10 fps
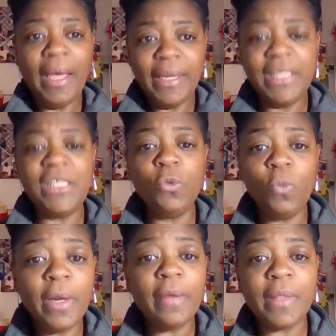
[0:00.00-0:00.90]
I need to
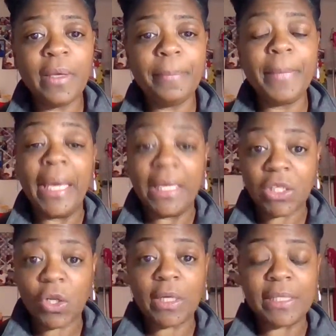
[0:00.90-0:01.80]
wear them
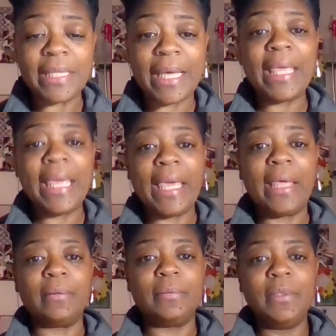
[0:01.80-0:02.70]
as long as I
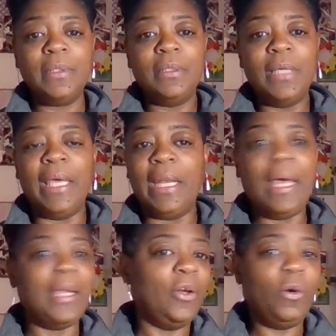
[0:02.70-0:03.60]
can. And
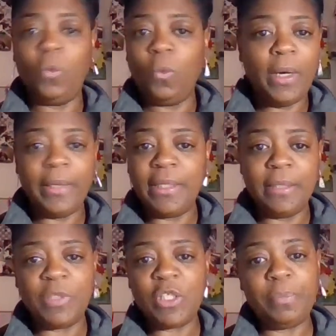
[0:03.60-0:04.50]
I don't want
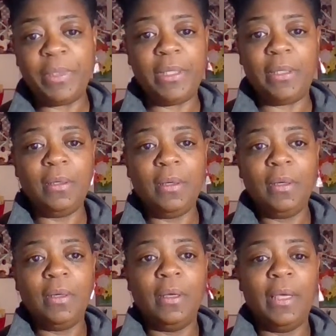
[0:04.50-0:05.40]
them to be
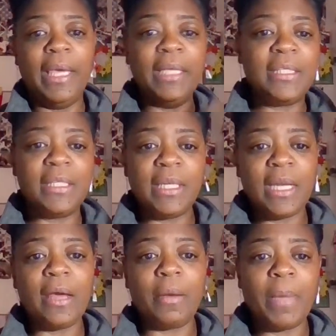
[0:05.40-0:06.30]

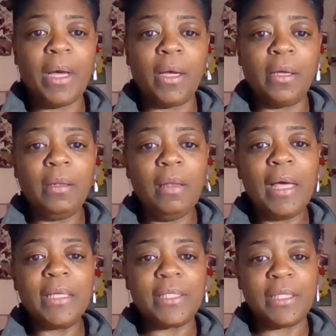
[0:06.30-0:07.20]
exited out of my
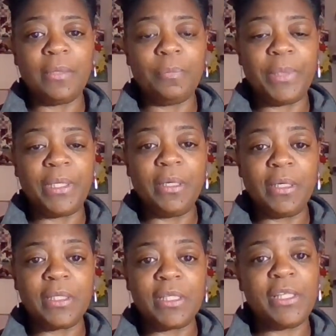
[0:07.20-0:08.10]
closet
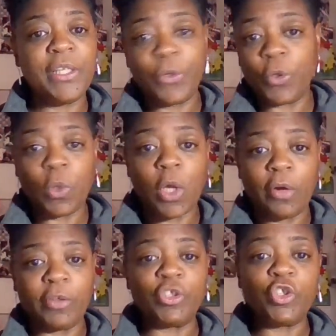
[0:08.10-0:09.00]
because they're no
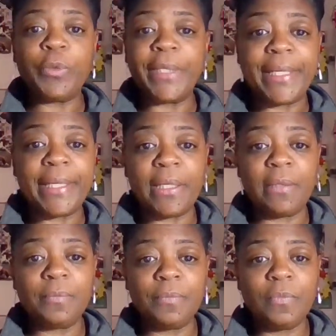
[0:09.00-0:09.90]
longer trendy.
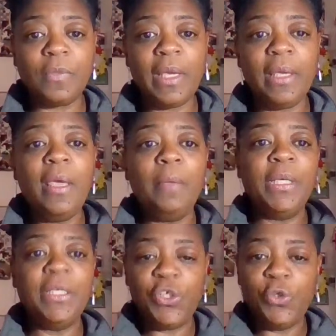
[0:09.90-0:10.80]
Okay.
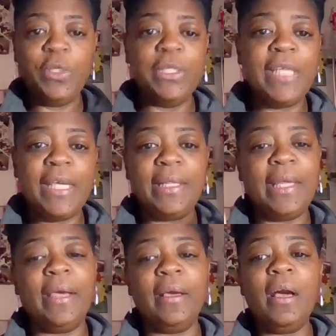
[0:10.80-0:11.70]
Because you can take
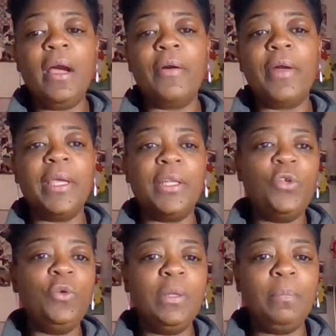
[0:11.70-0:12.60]
that Ankara
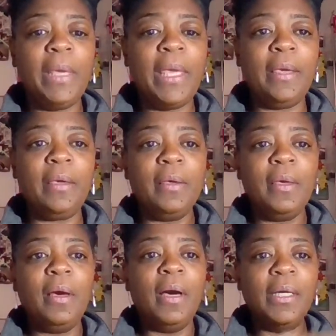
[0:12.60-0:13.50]
and you can make
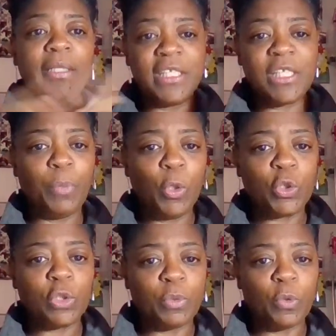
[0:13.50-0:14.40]
a
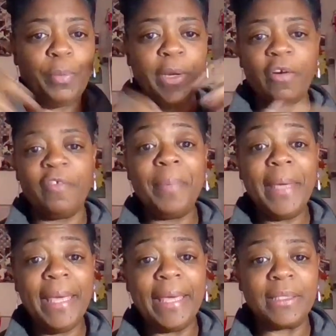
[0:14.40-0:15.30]
disposable pair of
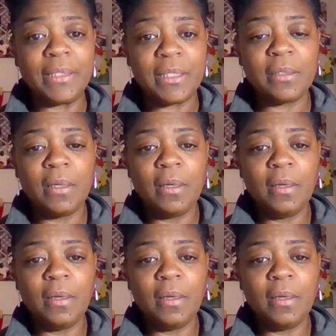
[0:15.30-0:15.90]
pants